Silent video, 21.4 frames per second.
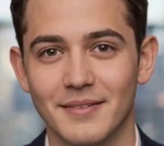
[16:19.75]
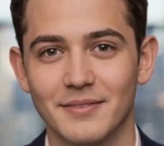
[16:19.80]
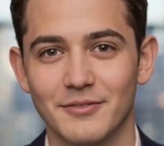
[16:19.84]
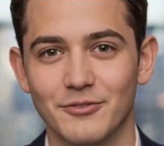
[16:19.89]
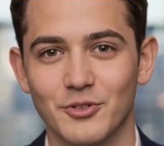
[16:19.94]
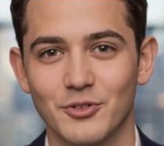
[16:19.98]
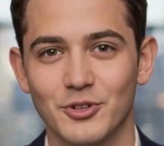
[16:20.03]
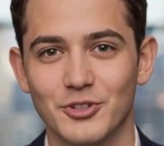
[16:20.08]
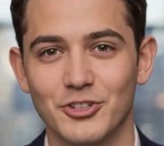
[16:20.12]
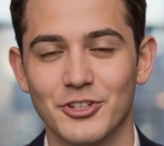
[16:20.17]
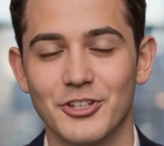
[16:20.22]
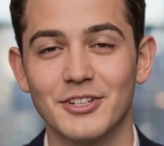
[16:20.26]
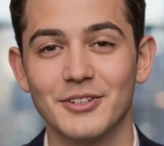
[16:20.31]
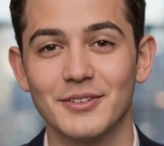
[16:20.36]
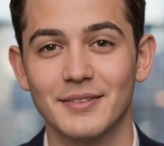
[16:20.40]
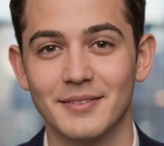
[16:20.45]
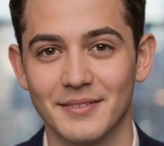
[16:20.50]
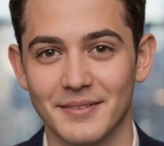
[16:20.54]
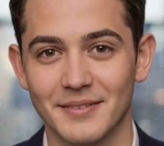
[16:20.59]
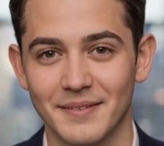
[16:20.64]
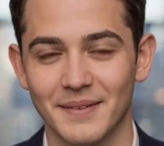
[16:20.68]
First,
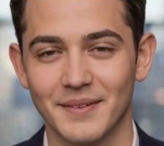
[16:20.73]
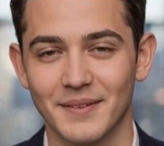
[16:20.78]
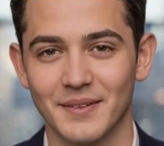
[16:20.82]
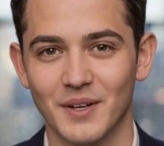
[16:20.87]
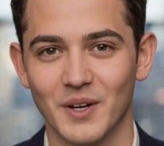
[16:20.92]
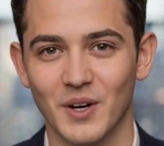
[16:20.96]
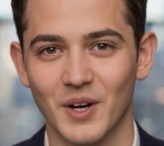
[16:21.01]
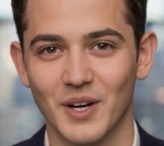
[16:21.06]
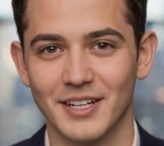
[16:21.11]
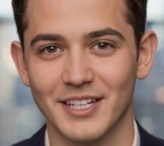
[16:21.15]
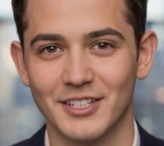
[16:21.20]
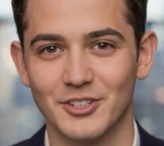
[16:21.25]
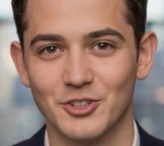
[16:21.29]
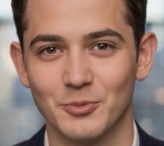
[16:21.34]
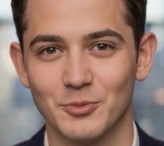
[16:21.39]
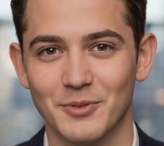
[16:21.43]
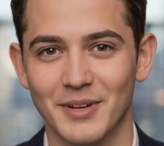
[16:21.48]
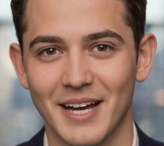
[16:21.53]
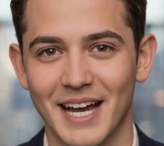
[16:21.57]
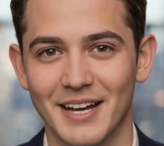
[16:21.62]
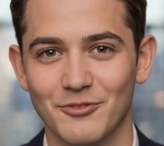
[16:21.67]
audit your
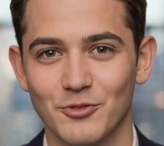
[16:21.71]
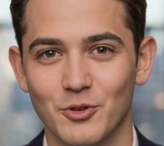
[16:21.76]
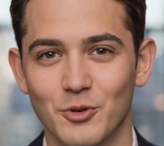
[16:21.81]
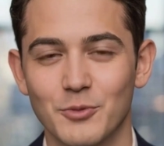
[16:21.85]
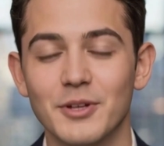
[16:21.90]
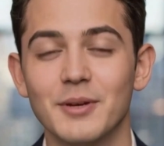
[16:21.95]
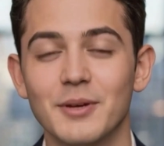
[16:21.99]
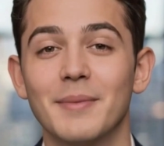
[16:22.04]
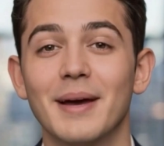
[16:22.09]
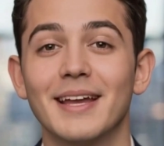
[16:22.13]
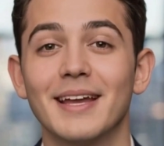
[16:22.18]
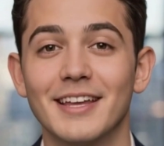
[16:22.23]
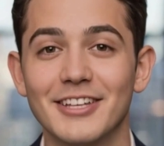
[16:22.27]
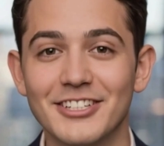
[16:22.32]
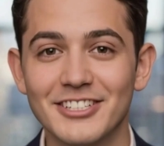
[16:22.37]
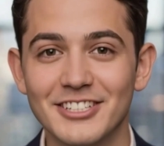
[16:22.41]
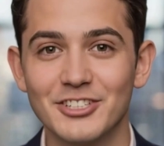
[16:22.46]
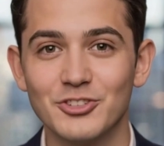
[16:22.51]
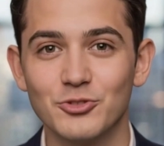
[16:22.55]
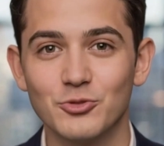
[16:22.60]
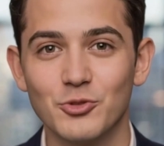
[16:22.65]
platform
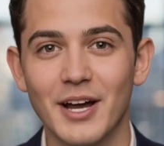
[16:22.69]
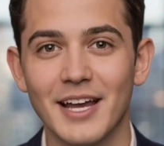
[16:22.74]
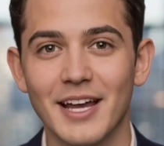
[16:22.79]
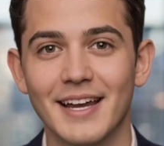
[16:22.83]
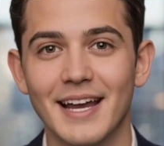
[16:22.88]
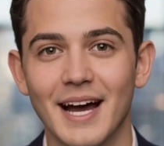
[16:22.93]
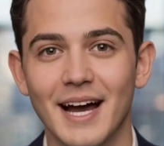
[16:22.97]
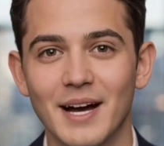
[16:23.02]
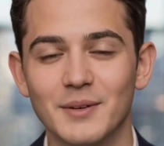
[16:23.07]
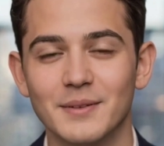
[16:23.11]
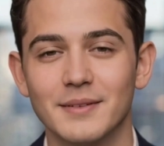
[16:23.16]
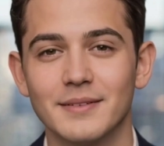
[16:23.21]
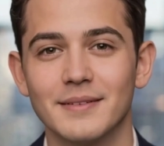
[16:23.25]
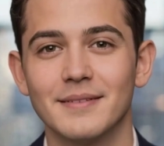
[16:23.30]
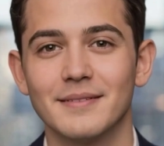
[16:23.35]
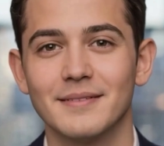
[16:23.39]
dependencies right now.